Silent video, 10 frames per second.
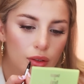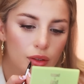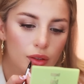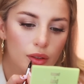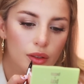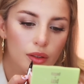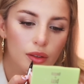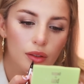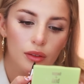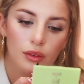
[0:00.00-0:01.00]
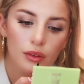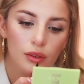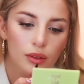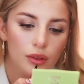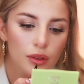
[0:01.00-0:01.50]
one, this color works
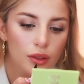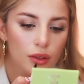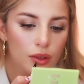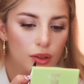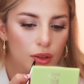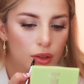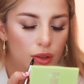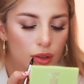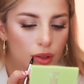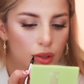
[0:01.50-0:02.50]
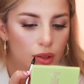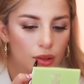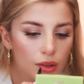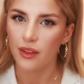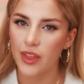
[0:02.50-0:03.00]
perfectly.
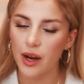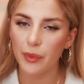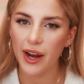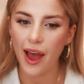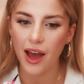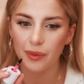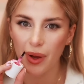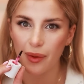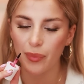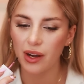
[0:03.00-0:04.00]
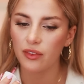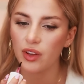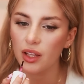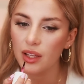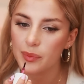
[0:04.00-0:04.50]
Then I'm gonna add my
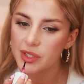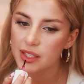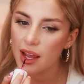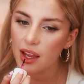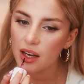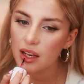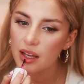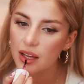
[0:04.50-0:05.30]
Benefit Lip Stain.